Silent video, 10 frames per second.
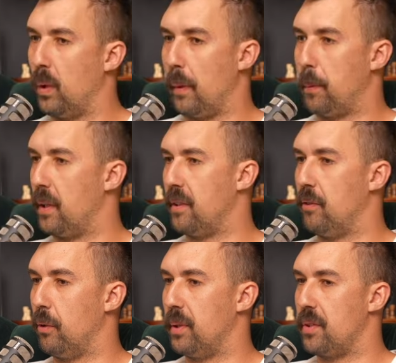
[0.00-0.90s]
do I put in the
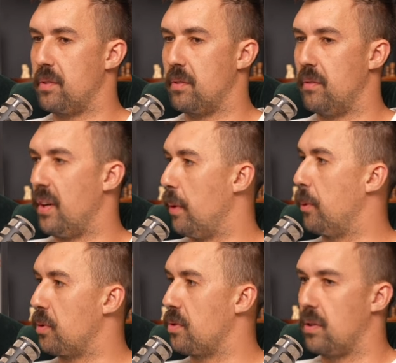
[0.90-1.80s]
formulas?
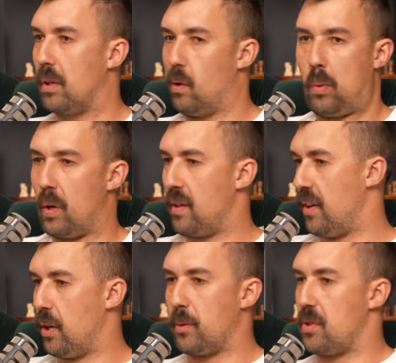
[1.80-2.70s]
Variables. Yeah. Where are the
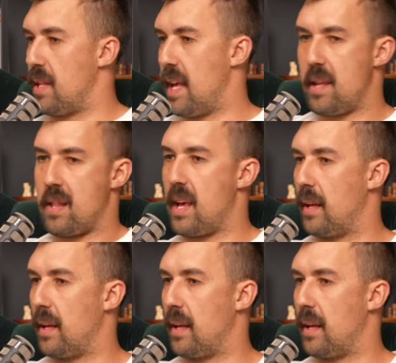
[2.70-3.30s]
variables? There, there, there.